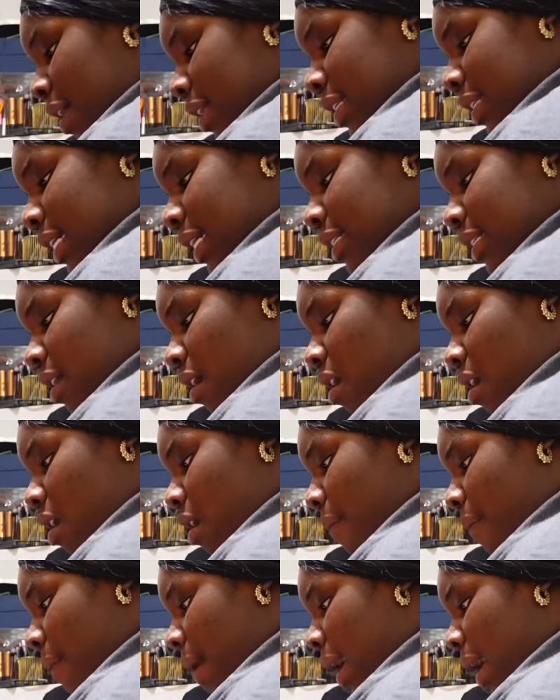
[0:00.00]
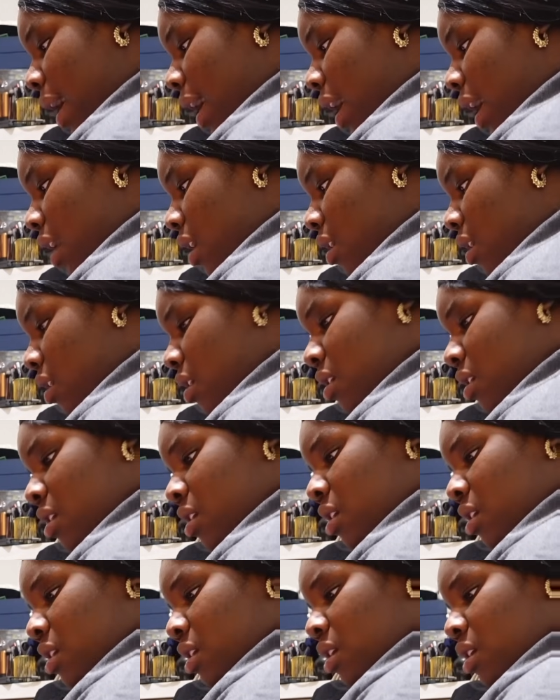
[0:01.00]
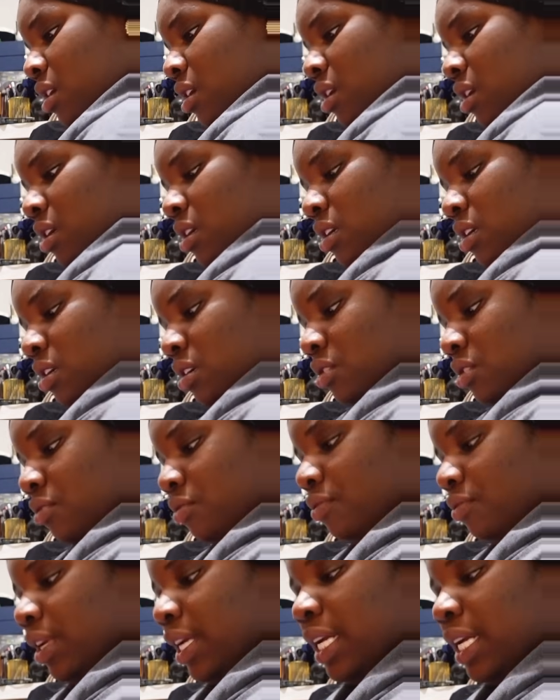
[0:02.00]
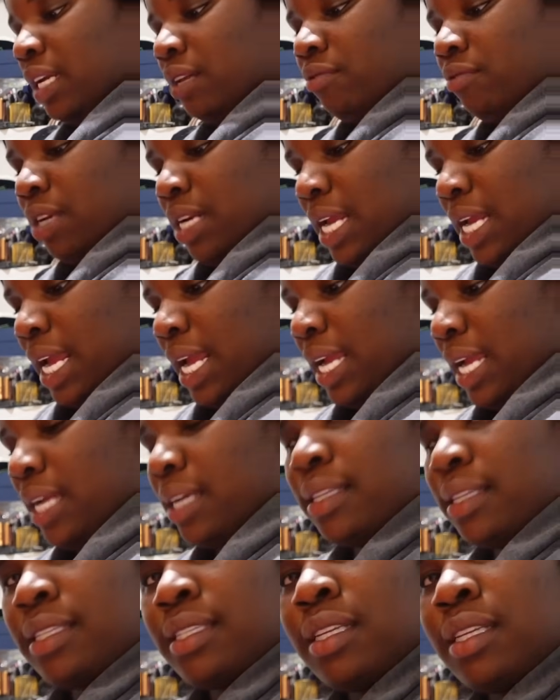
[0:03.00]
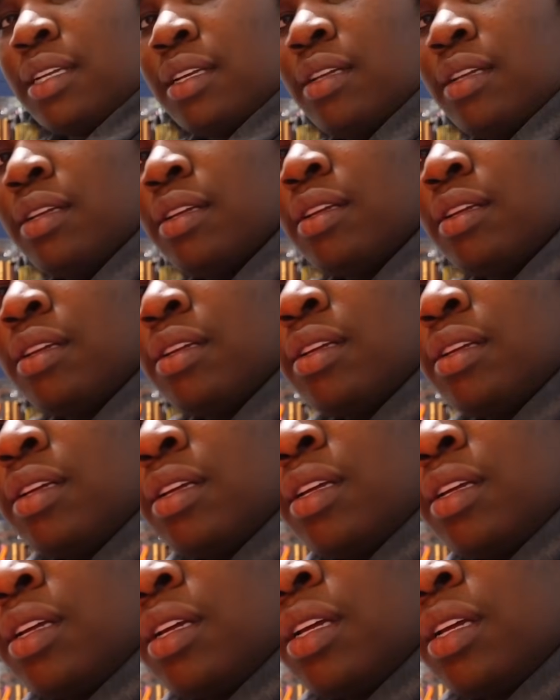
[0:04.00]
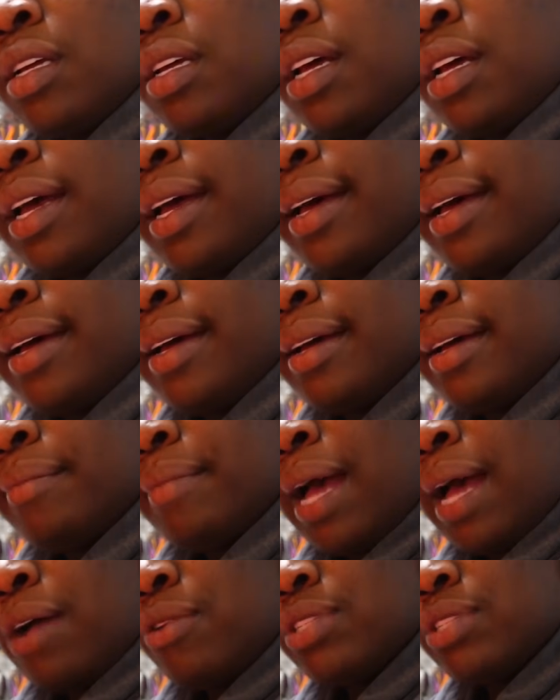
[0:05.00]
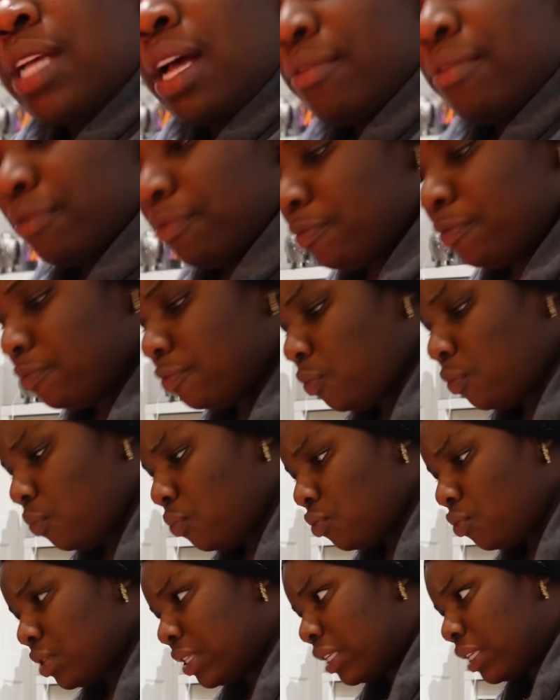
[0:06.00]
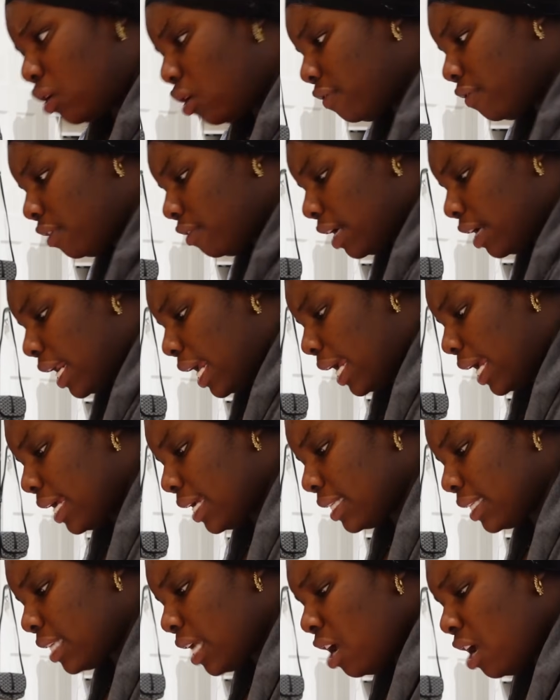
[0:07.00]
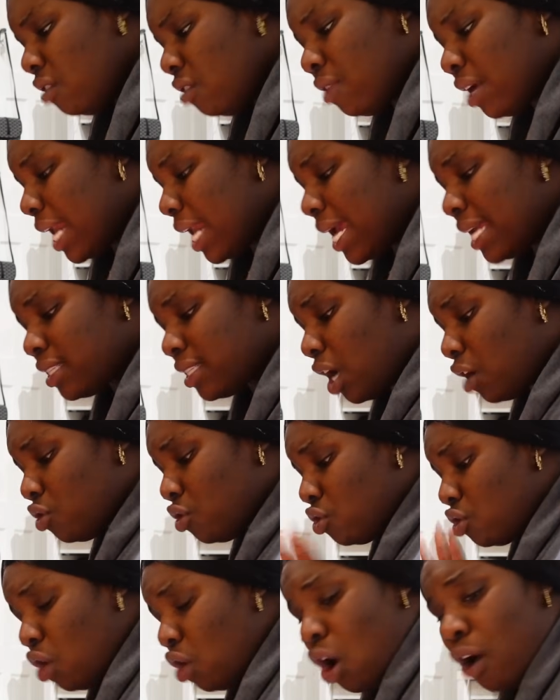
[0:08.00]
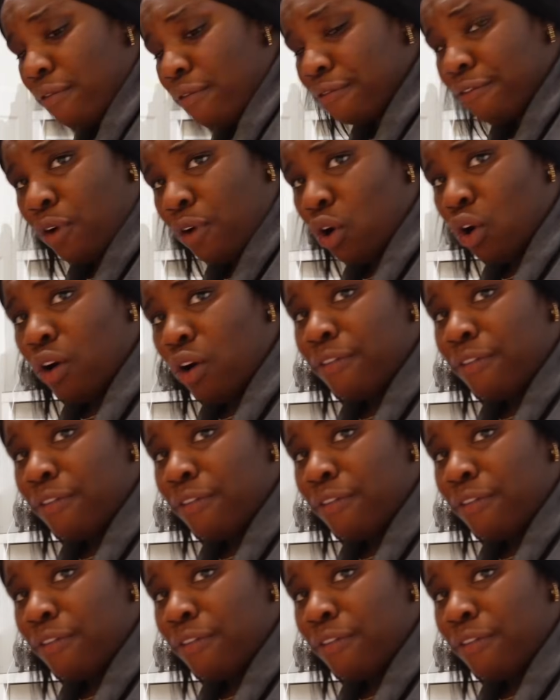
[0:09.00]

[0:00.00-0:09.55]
These are my green Renee's. I also have silver Renee's. Renee's are not for